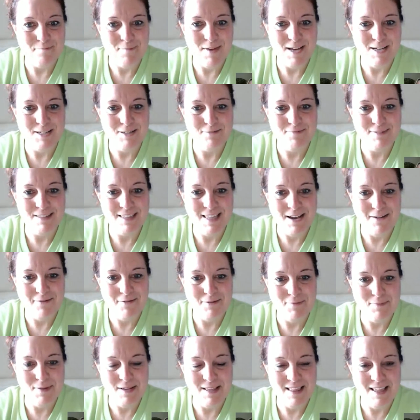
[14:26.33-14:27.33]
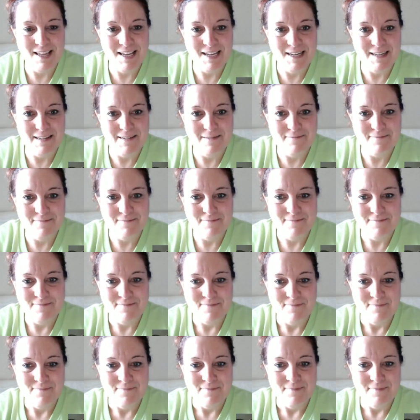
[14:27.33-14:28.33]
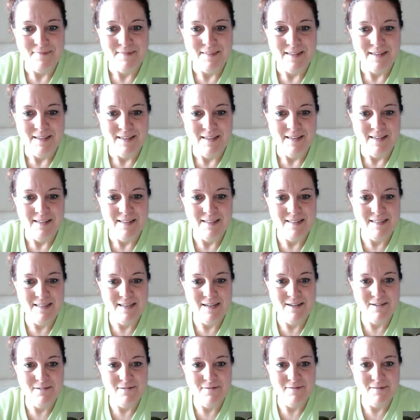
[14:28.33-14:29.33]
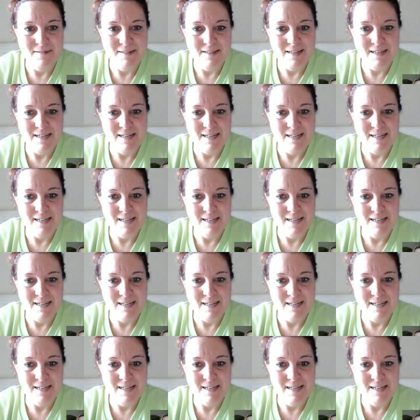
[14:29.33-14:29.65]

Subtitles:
Imagine what that would be like. So